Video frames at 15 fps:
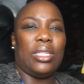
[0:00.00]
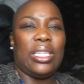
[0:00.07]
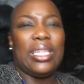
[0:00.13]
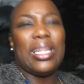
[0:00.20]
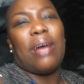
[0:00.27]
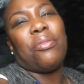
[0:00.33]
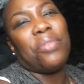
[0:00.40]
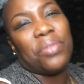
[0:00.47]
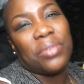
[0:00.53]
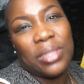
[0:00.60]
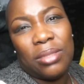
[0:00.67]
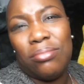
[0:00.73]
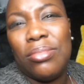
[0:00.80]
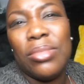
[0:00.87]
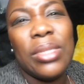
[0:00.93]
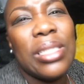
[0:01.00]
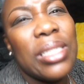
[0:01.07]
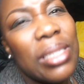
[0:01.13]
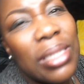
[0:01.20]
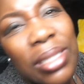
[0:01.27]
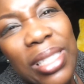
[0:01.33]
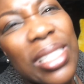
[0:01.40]
love
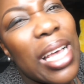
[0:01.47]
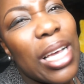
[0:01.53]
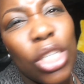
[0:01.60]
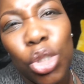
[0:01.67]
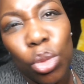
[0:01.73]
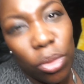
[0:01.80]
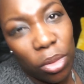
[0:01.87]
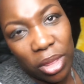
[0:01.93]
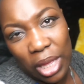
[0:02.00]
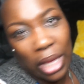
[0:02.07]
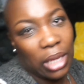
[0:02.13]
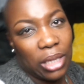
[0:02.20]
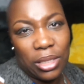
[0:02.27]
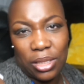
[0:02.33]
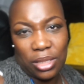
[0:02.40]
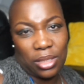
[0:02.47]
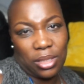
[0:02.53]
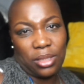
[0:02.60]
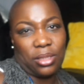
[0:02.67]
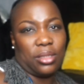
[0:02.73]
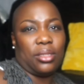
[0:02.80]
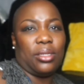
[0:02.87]
sexual things.
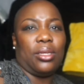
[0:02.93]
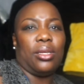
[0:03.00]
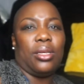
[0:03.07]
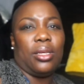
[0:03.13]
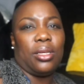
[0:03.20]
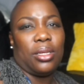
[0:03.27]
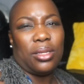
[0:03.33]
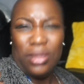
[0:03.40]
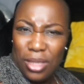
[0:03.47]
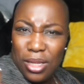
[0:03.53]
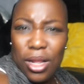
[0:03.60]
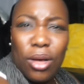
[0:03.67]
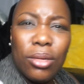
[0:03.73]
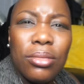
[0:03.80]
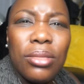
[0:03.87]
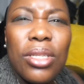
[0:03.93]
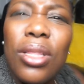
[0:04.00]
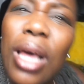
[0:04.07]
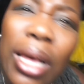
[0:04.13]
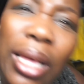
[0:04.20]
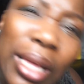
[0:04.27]
You know, so that I